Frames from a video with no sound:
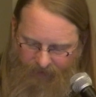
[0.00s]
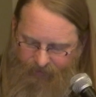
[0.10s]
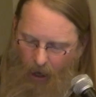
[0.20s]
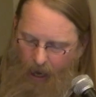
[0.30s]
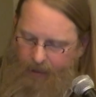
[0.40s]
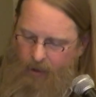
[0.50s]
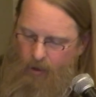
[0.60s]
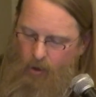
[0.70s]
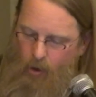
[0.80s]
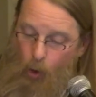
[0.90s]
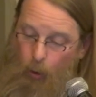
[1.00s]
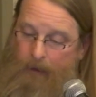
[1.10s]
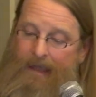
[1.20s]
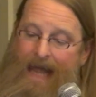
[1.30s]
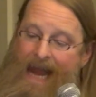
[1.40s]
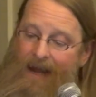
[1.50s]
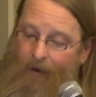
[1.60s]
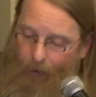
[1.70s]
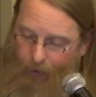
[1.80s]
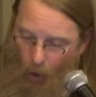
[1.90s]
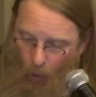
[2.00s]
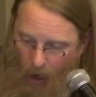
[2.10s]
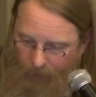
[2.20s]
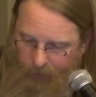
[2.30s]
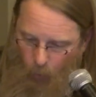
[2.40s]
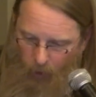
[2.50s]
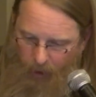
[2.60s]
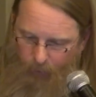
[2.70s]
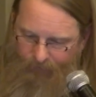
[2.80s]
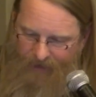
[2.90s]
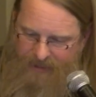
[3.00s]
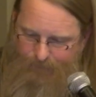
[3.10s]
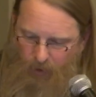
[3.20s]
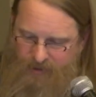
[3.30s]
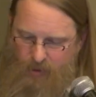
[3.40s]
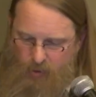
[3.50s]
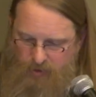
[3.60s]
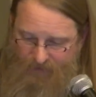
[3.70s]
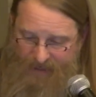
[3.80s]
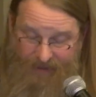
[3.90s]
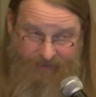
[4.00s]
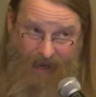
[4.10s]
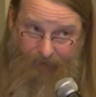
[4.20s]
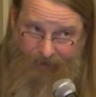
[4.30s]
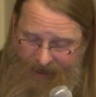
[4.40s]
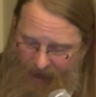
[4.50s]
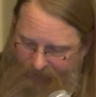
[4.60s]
this talk who later go on to work with Facebook's newsfeed integrity